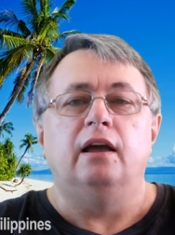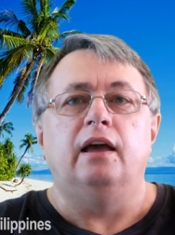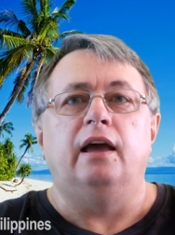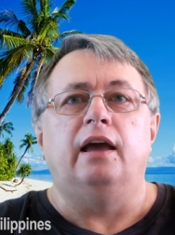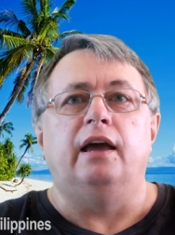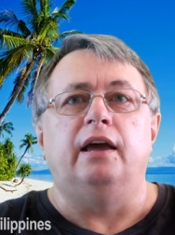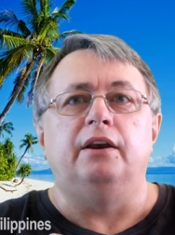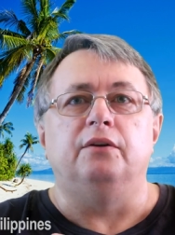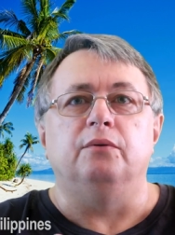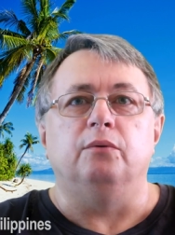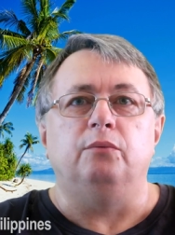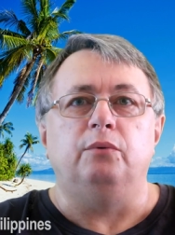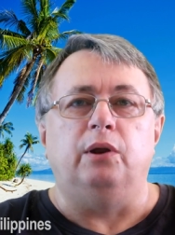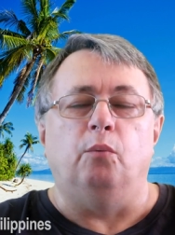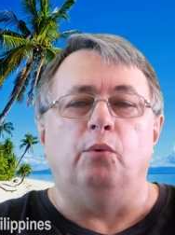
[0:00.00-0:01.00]
And,
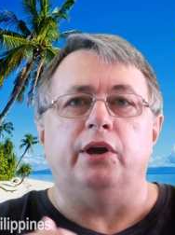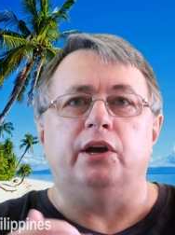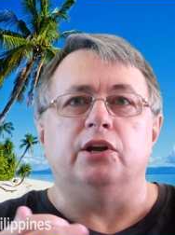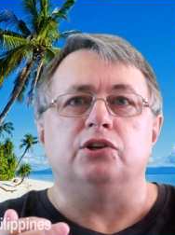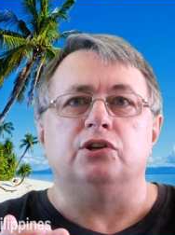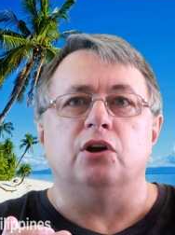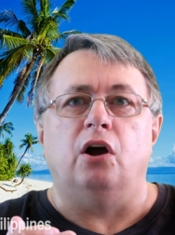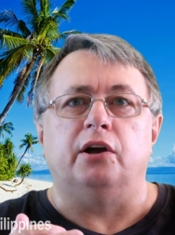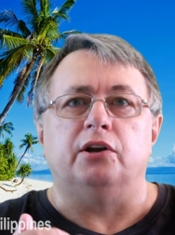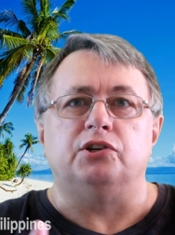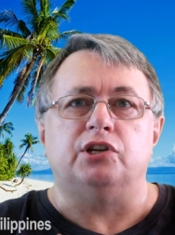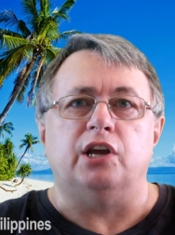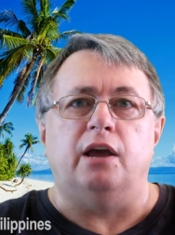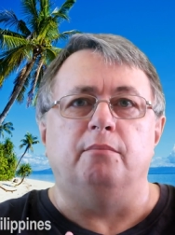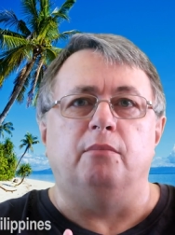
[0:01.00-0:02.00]
you know, I could
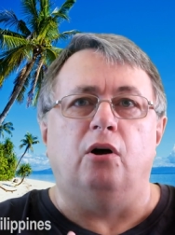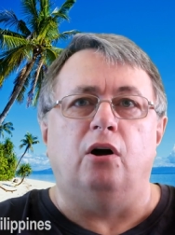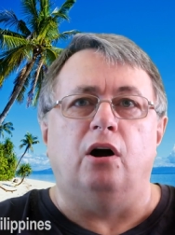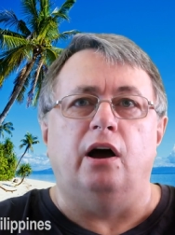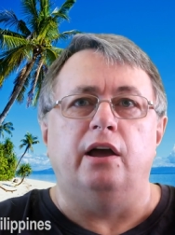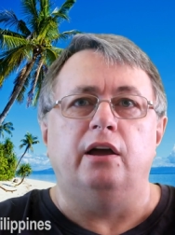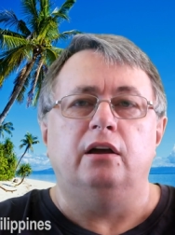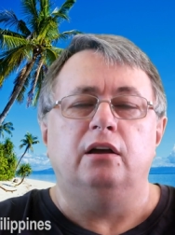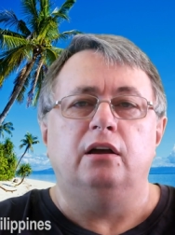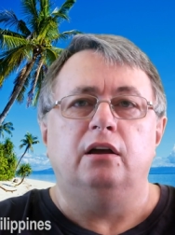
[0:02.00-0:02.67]
share my